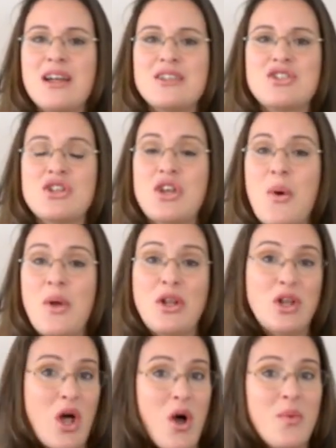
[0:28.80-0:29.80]
To go
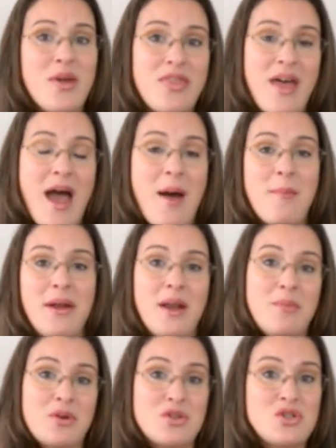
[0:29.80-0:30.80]
along with that, my
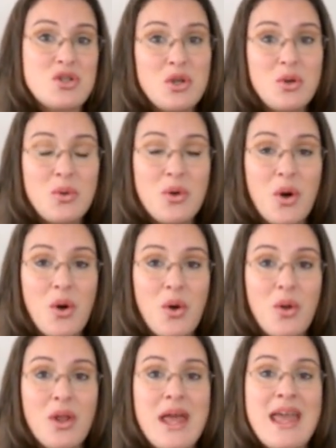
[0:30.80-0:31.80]
number two
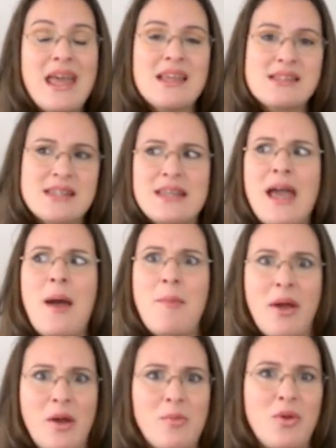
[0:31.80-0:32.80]
goal is to get
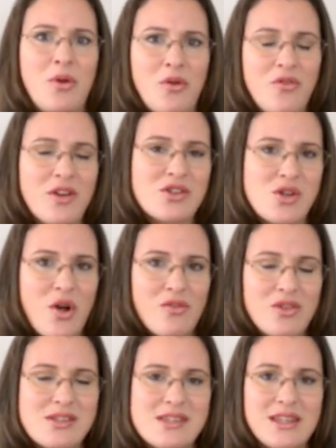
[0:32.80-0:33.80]
my computer fixed,
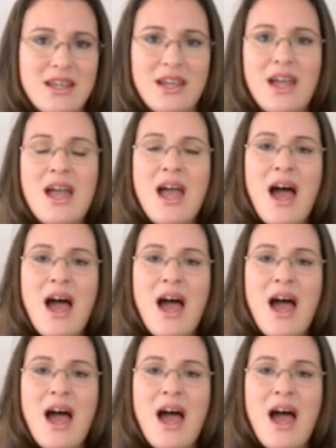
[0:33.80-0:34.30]
obviously.